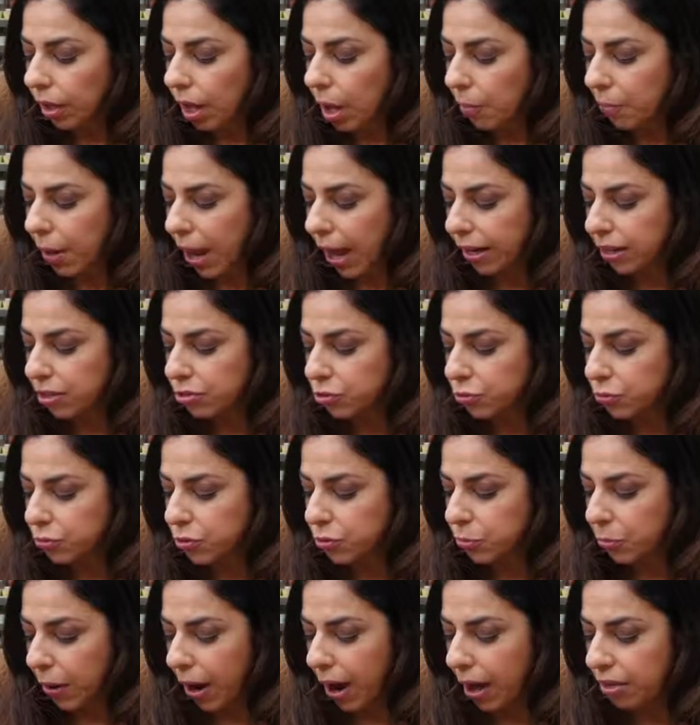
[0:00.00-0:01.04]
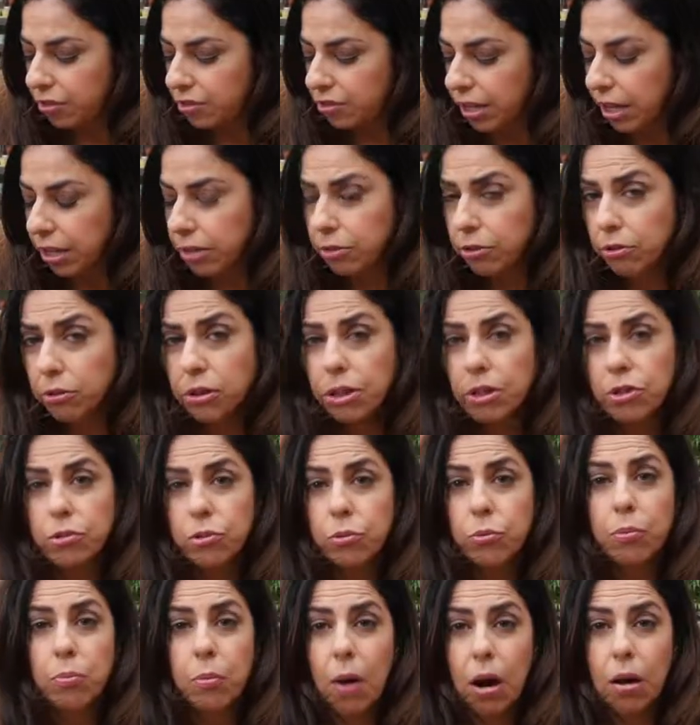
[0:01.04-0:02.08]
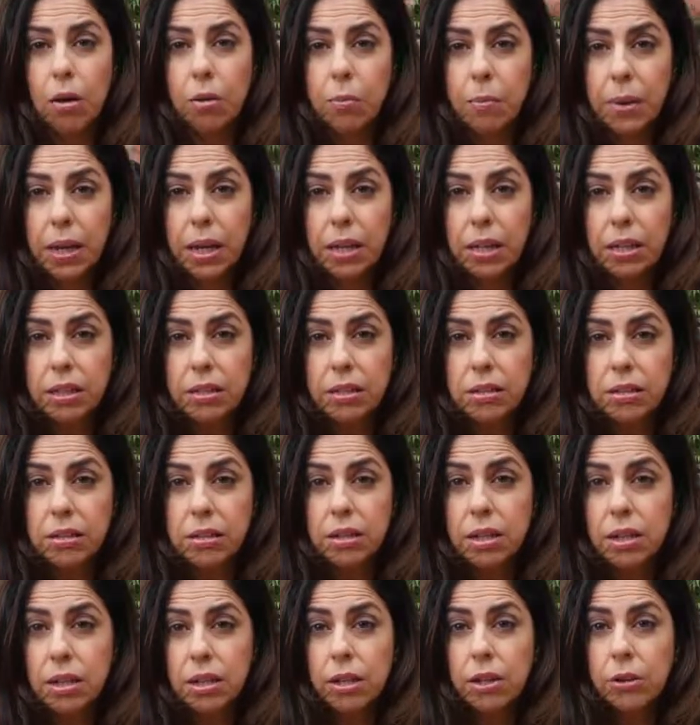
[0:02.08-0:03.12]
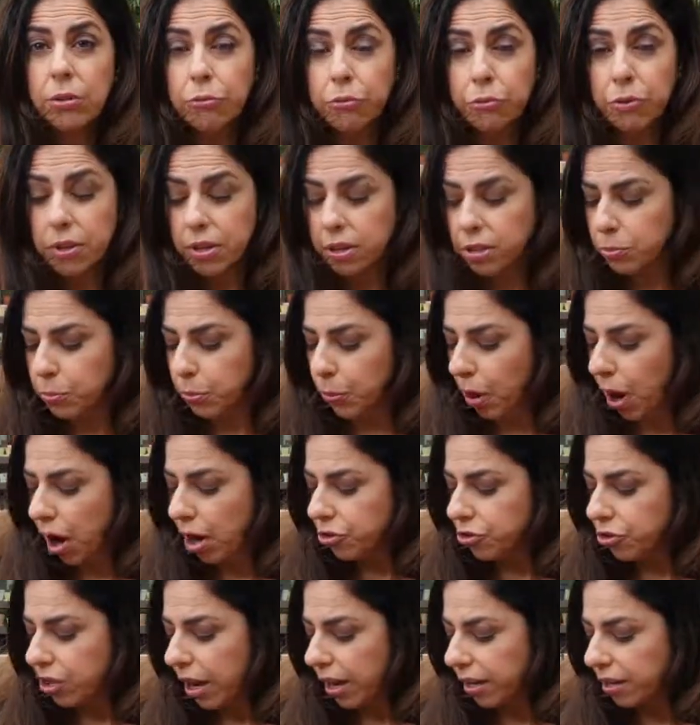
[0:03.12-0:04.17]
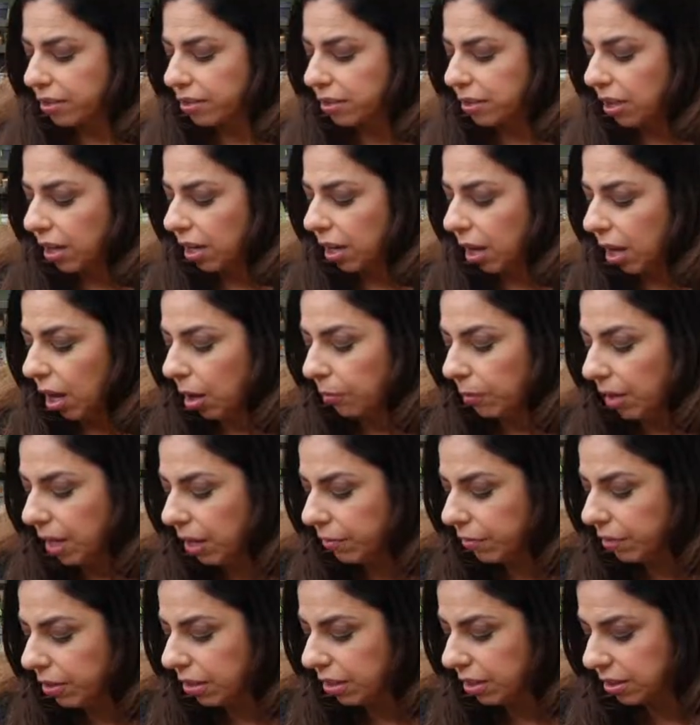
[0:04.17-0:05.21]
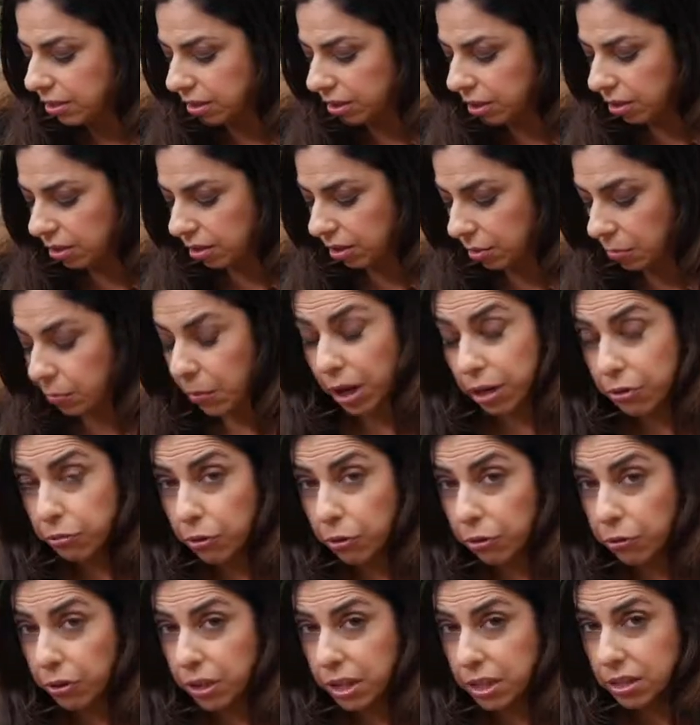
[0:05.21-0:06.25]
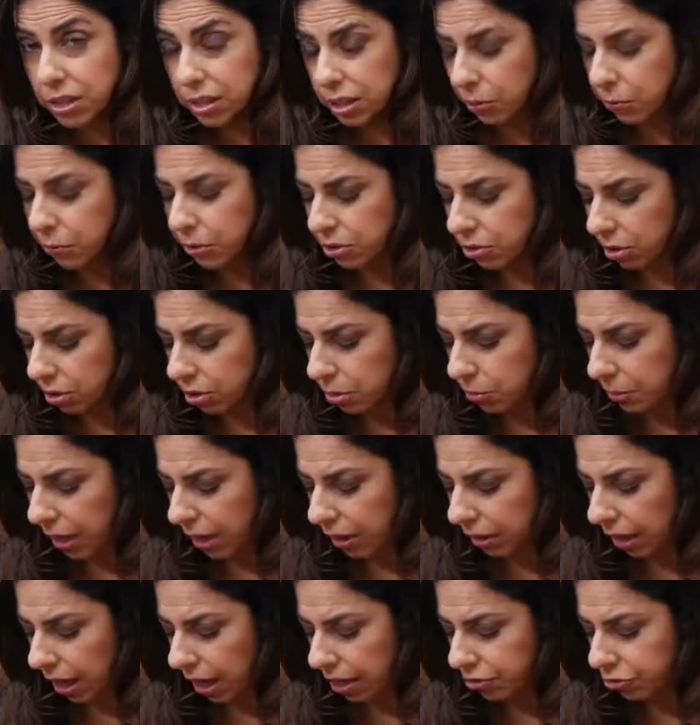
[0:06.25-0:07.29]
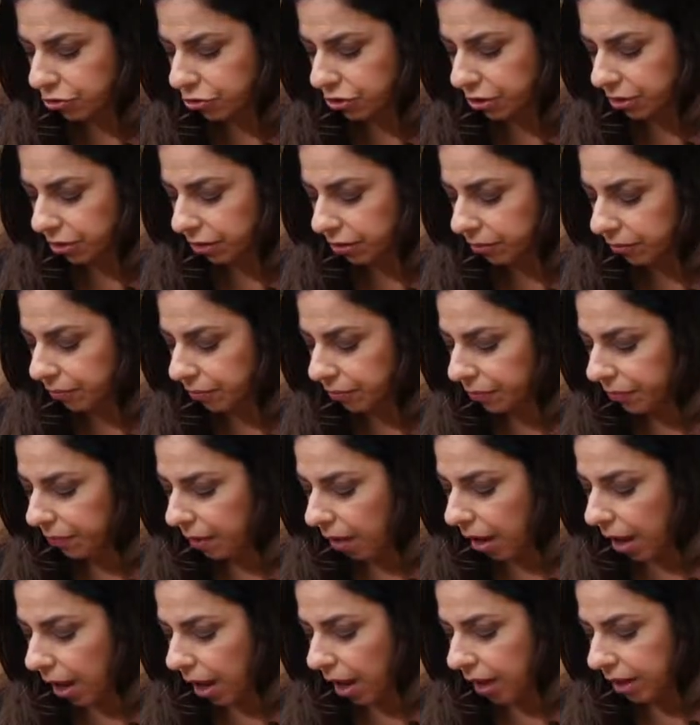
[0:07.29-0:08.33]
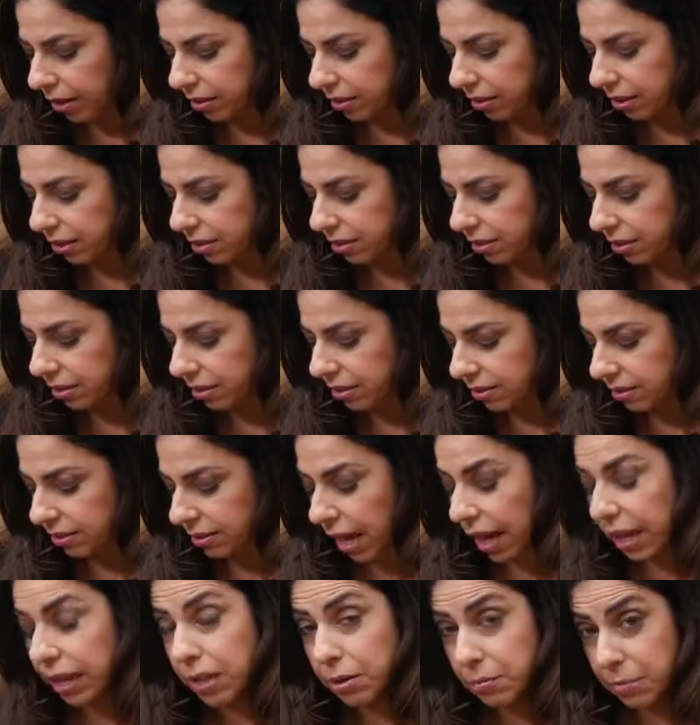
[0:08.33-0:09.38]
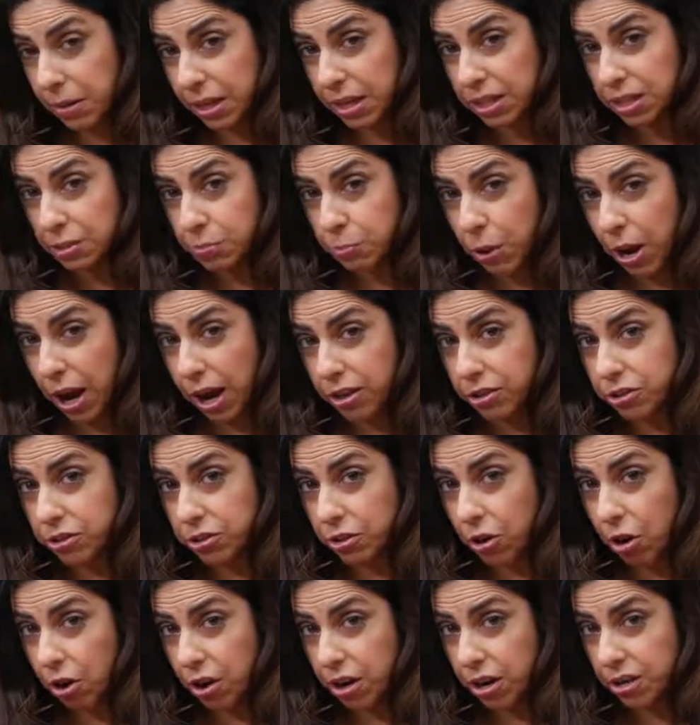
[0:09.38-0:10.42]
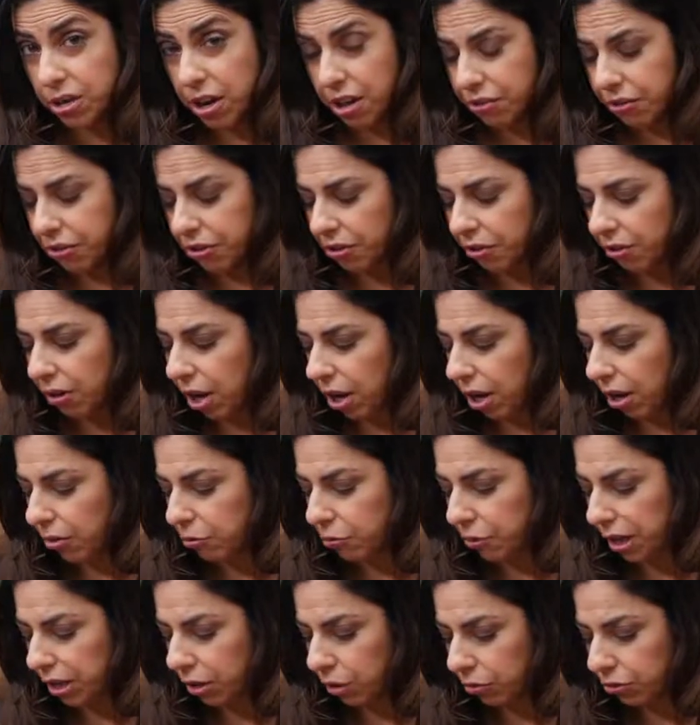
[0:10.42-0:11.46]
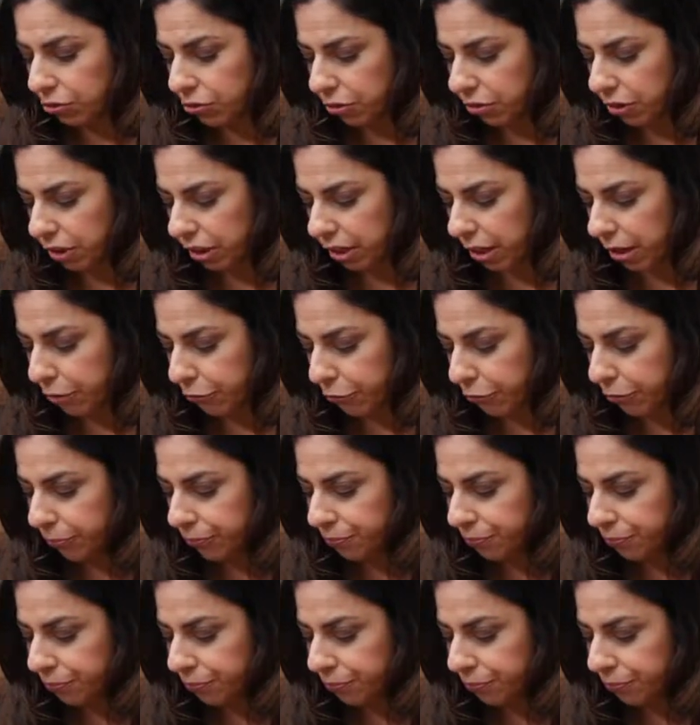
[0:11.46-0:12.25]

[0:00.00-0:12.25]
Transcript: package of sprouts, and you can do mung beans for this project. Even the microgreens like we talked about last year, and these salad mix sprouts are another great alternative.